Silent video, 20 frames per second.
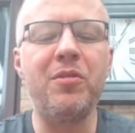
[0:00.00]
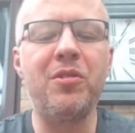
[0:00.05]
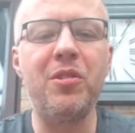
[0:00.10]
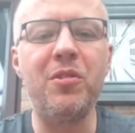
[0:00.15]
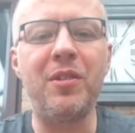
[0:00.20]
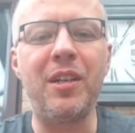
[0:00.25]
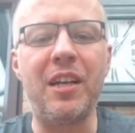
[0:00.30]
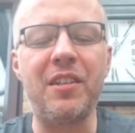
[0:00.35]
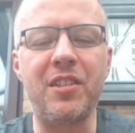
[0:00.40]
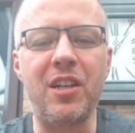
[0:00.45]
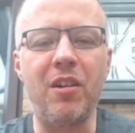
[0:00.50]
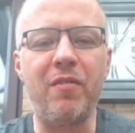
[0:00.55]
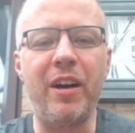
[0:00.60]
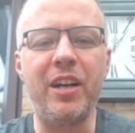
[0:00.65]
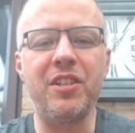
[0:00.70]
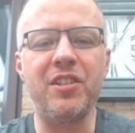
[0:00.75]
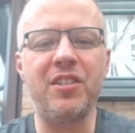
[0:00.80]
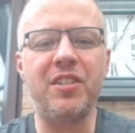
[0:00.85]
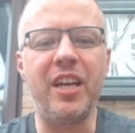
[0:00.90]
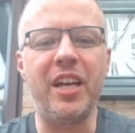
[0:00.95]
to Glasgow
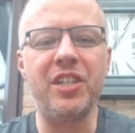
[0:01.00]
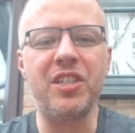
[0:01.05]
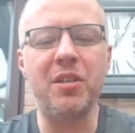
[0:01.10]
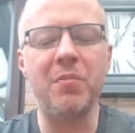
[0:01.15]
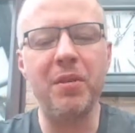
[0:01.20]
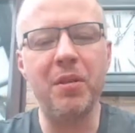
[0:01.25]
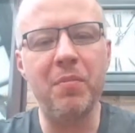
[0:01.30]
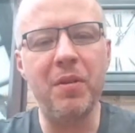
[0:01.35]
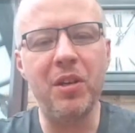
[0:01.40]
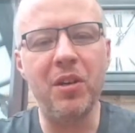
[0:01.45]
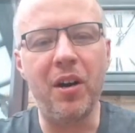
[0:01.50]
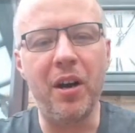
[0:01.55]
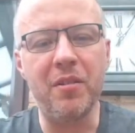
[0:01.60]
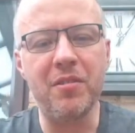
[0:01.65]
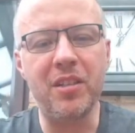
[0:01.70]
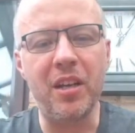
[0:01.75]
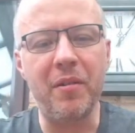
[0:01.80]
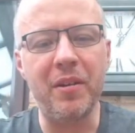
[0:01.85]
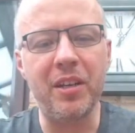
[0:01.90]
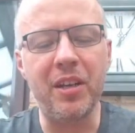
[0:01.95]
Rangers Nation with me, your
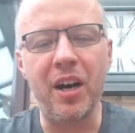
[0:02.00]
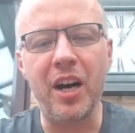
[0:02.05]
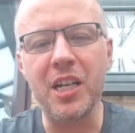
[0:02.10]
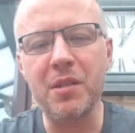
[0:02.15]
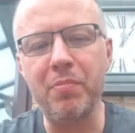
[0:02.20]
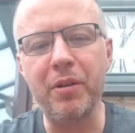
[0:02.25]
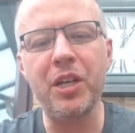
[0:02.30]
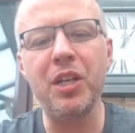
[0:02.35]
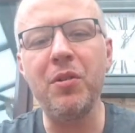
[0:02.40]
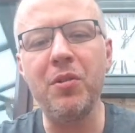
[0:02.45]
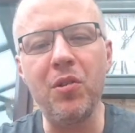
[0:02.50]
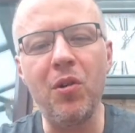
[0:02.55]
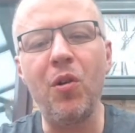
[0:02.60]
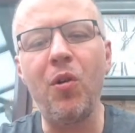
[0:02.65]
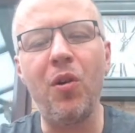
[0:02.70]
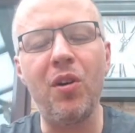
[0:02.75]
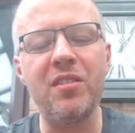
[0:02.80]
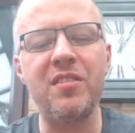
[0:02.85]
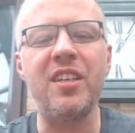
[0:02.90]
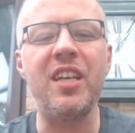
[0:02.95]
host Owen, guys, bringing you
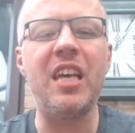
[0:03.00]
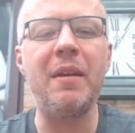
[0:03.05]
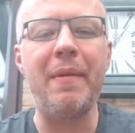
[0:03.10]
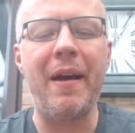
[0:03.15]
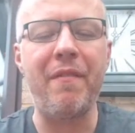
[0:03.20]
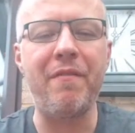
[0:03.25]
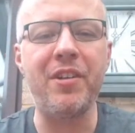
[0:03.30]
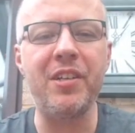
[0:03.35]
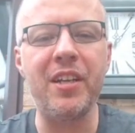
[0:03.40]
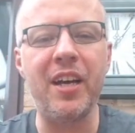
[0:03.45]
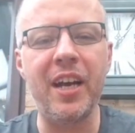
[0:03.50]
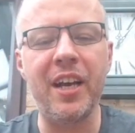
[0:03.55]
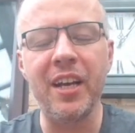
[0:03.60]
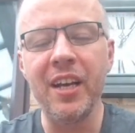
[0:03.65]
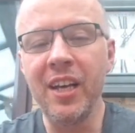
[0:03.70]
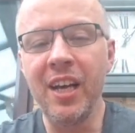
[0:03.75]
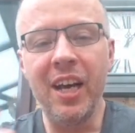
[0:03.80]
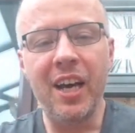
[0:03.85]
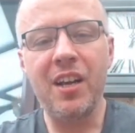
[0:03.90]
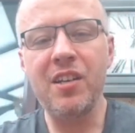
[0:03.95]
your team every day.
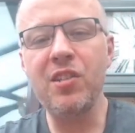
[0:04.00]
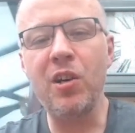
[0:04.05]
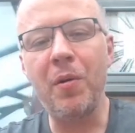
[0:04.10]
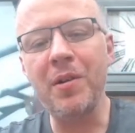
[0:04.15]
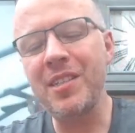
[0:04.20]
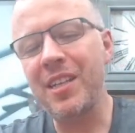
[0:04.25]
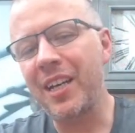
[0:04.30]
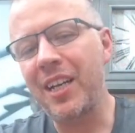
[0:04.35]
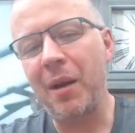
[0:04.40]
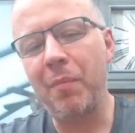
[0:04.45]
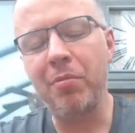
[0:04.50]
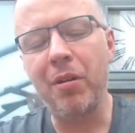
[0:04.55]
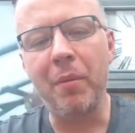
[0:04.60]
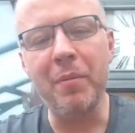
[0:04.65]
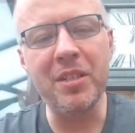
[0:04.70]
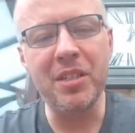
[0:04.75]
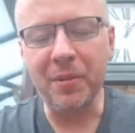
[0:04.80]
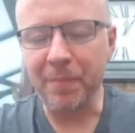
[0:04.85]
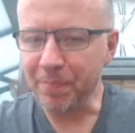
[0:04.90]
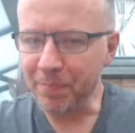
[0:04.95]
And as always, like I
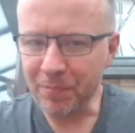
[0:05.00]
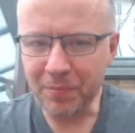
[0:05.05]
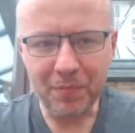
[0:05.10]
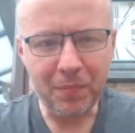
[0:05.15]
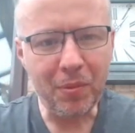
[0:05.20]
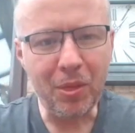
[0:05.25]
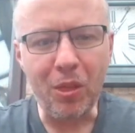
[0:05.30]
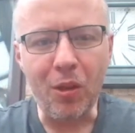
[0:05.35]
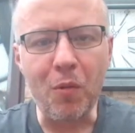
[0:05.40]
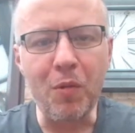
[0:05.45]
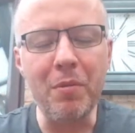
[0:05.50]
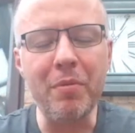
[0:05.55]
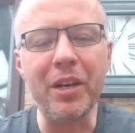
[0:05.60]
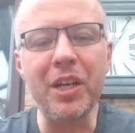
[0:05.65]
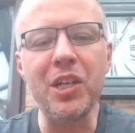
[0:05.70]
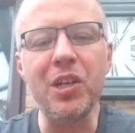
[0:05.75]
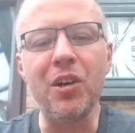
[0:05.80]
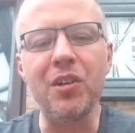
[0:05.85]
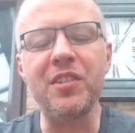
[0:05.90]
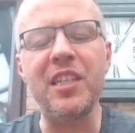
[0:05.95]
promised, we bring
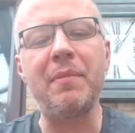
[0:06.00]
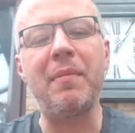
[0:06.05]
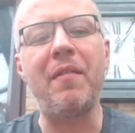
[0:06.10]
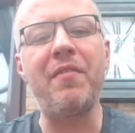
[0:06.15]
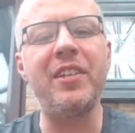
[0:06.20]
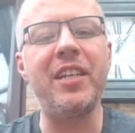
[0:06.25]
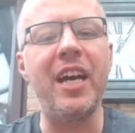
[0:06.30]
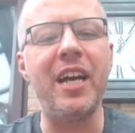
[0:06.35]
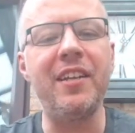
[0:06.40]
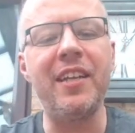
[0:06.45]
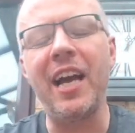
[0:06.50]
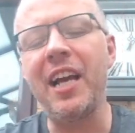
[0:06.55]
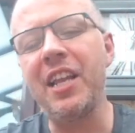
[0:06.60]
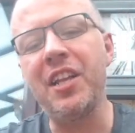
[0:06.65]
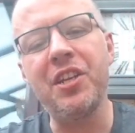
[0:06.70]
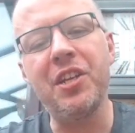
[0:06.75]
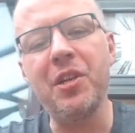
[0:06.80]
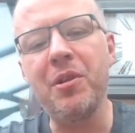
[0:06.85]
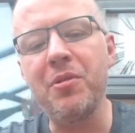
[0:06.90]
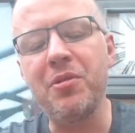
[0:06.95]
you your team every day, a daily
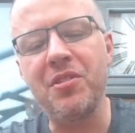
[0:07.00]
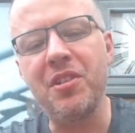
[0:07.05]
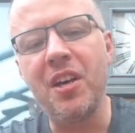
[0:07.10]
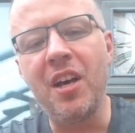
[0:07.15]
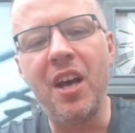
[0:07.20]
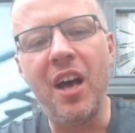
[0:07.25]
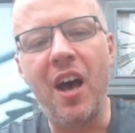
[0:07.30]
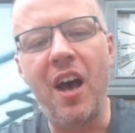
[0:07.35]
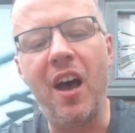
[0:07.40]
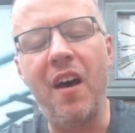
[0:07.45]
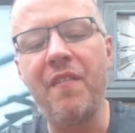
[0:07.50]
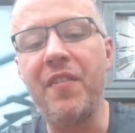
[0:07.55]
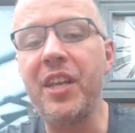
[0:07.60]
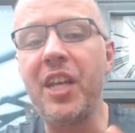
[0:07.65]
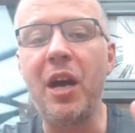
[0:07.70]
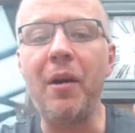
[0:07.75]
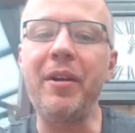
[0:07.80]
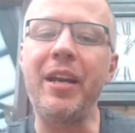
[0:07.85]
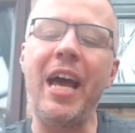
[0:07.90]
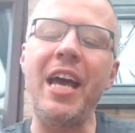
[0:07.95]
news uh,
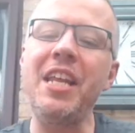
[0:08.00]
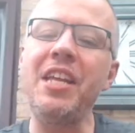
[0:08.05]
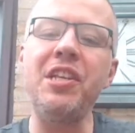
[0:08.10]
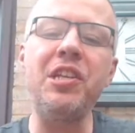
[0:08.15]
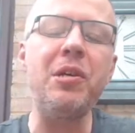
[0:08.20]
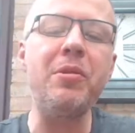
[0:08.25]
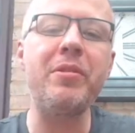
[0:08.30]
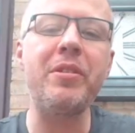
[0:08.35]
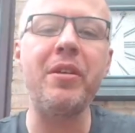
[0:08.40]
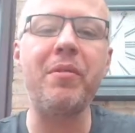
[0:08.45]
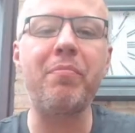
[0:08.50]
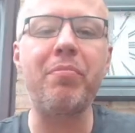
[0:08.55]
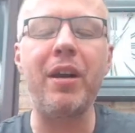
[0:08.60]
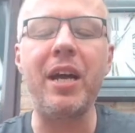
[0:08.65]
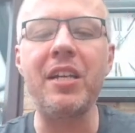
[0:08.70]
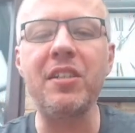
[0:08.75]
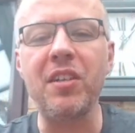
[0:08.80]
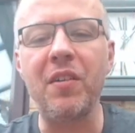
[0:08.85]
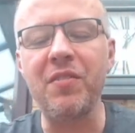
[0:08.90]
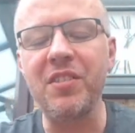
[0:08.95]
video, and any news that
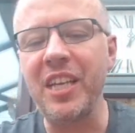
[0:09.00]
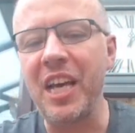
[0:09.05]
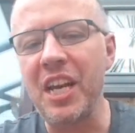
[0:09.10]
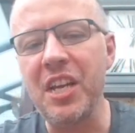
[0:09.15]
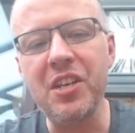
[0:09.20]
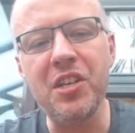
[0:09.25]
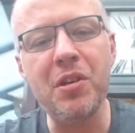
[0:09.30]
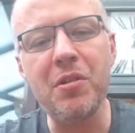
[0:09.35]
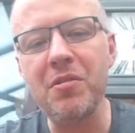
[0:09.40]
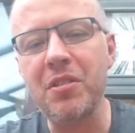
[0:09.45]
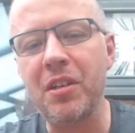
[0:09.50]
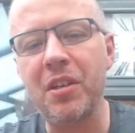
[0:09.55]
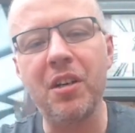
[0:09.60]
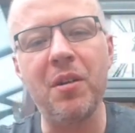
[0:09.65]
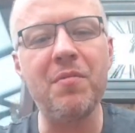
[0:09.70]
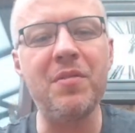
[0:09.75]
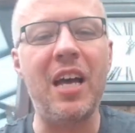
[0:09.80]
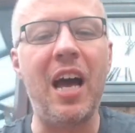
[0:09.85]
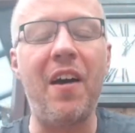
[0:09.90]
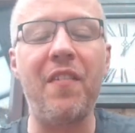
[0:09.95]
breaks, obviously any news that
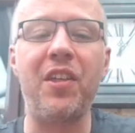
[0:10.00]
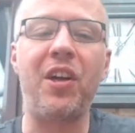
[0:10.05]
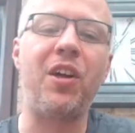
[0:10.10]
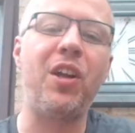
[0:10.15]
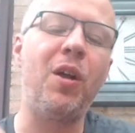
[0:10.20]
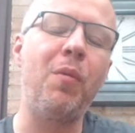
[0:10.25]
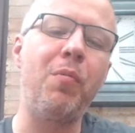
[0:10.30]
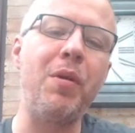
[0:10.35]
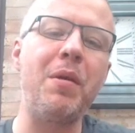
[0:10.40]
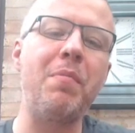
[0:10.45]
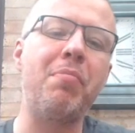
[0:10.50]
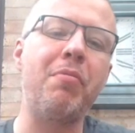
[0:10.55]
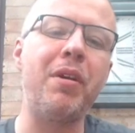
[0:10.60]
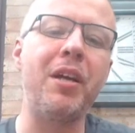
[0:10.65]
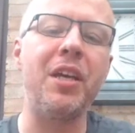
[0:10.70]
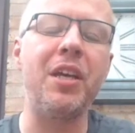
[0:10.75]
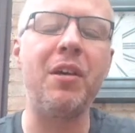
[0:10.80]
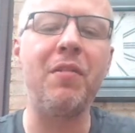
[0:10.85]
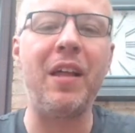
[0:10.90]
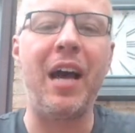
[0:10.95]
comes out of the club, we
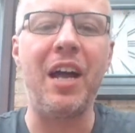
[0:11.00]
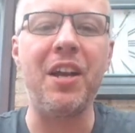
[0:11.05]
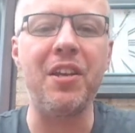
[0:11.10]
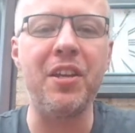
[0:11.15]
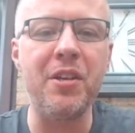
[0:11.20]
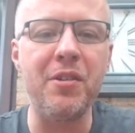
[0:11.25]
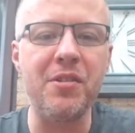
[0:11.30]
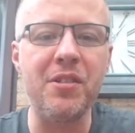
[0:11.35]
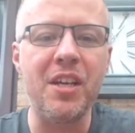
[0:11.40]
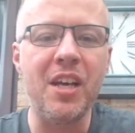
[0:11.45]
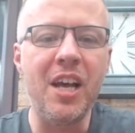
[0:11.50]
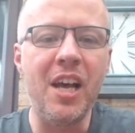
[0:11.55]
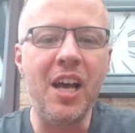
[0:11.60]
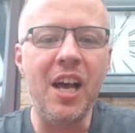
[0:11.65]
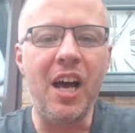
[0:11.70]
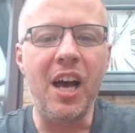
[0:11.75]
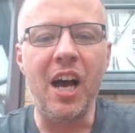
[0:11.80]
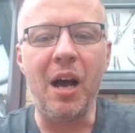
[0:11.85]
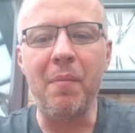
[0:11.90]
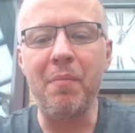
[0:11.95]
bring you that news
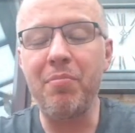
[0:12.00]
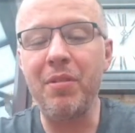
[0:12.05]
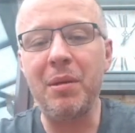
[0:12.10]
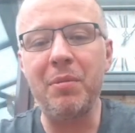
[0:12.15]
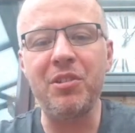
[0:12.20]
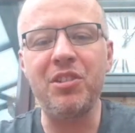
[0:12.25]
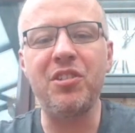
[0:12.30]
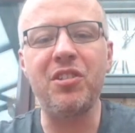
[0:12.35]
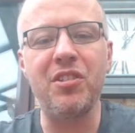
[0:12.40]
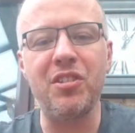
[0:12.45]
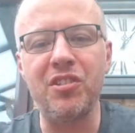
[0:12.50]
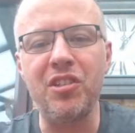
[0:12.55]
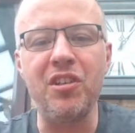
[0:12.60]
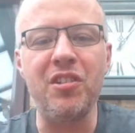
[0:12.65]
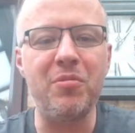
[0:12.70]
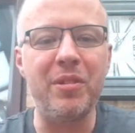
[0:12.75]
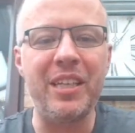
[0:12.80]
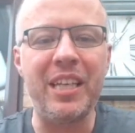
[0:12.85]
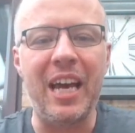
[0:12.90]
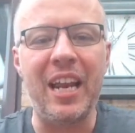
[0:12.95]
um, pretty much as soon
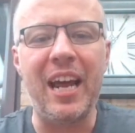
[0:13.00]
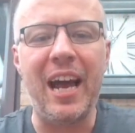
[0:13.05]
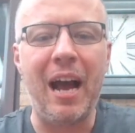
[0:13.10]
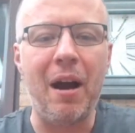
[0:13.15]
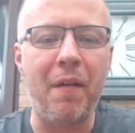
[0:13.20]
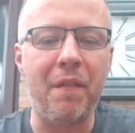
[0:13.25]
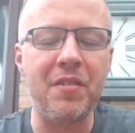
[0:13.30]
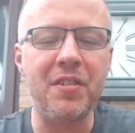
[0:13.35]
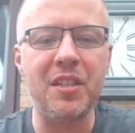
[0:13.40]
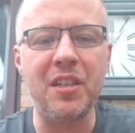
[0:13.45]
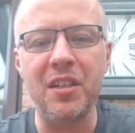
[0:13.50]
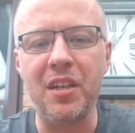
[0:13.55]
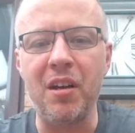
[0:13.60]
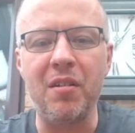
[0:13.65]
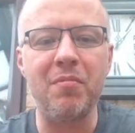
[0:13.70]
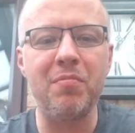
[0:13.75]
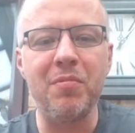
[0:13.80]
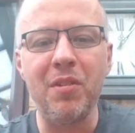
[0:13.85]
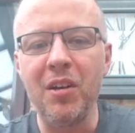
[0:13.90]
as we can get it out. Obviously, you know,